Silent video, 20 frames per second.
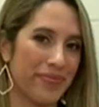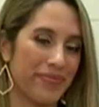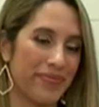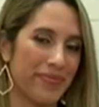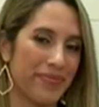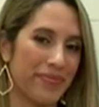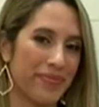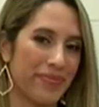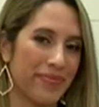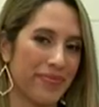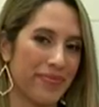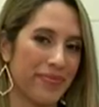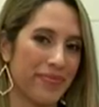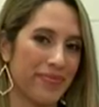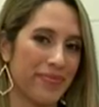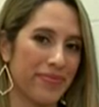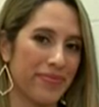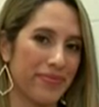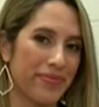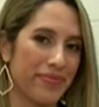
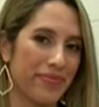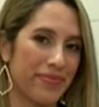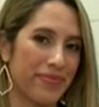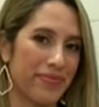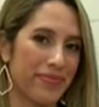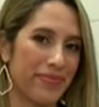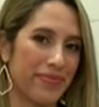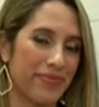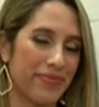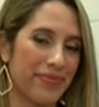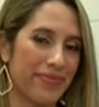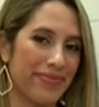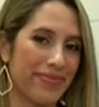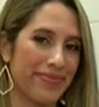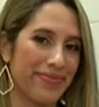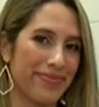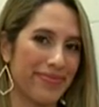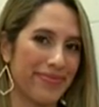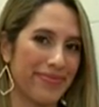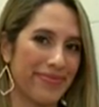
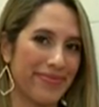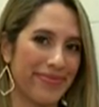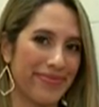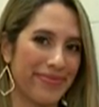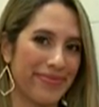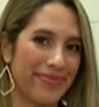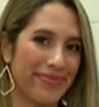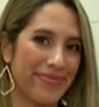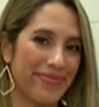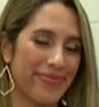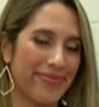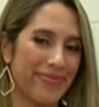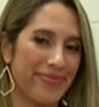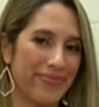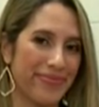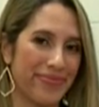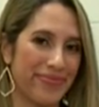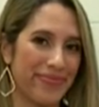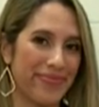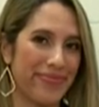
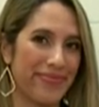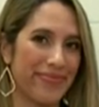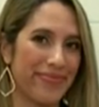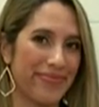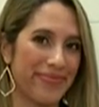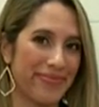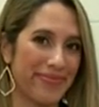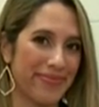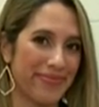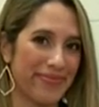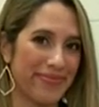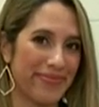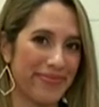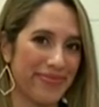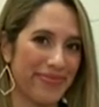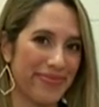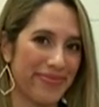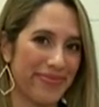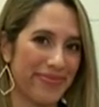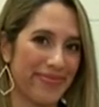
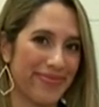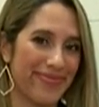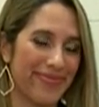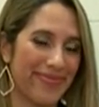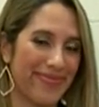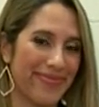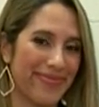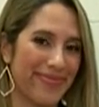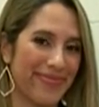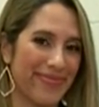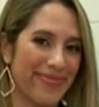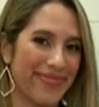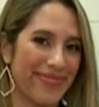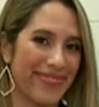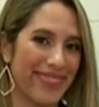(silent)